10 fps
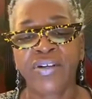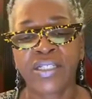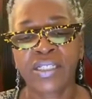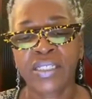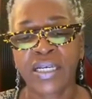
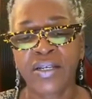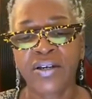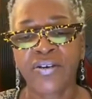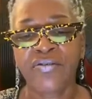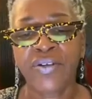a set
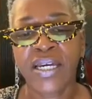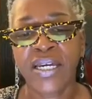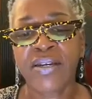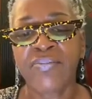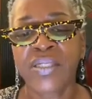of
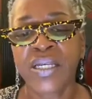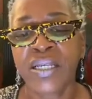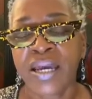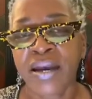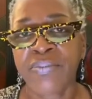games
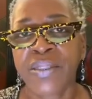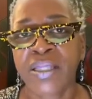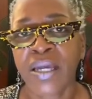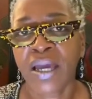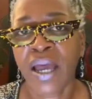and
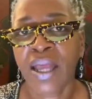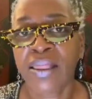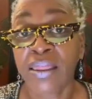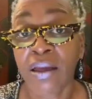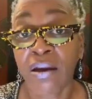apps that I
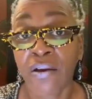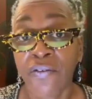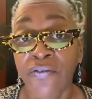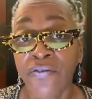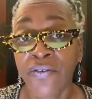
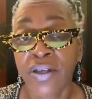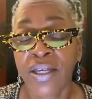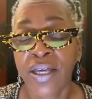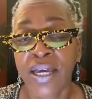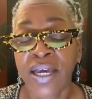love,
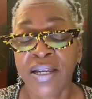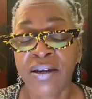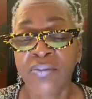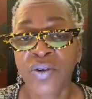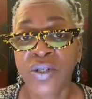
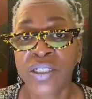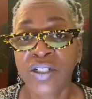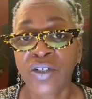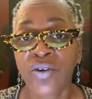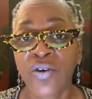and I'm going
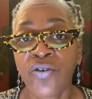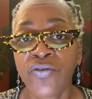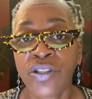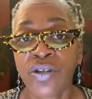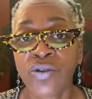to go
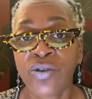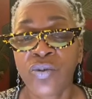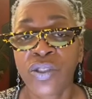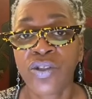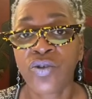over those
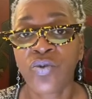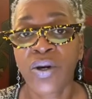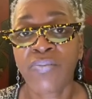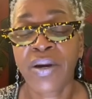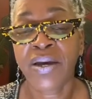with you
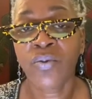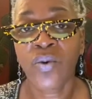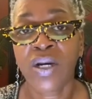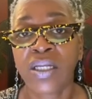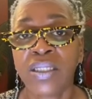one by
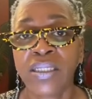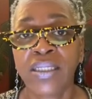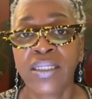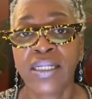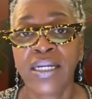one.
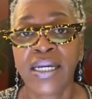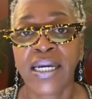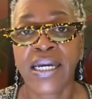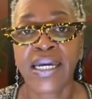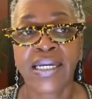
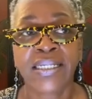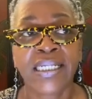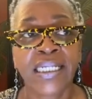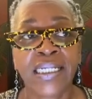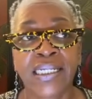And
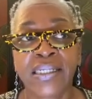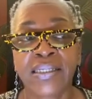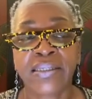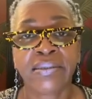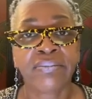
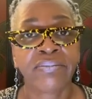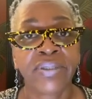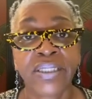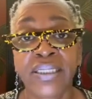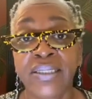again,
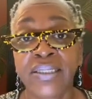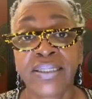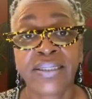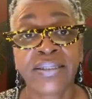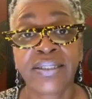please
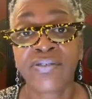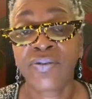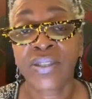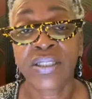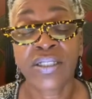just
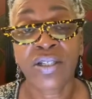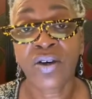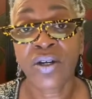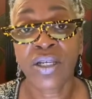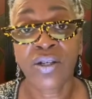live with this
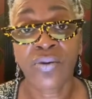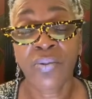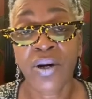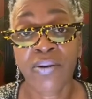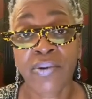audio
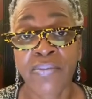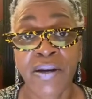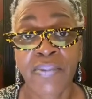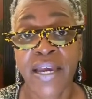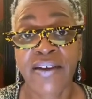problem
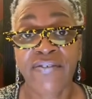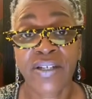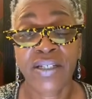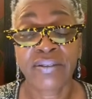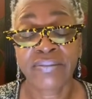I'm
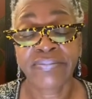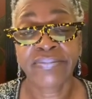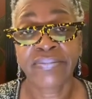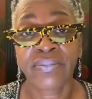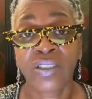having.
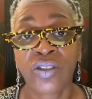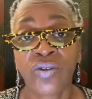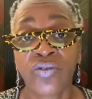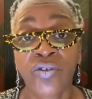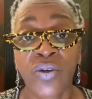To
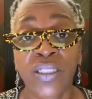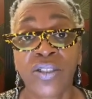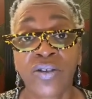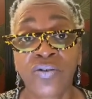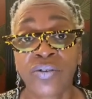do a
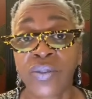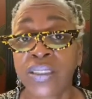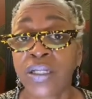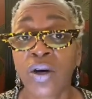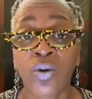voiceover
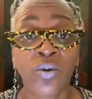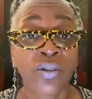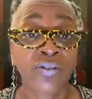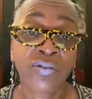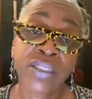was a whole
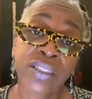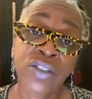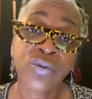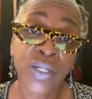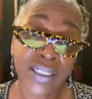different
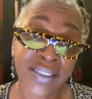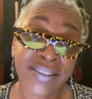situation.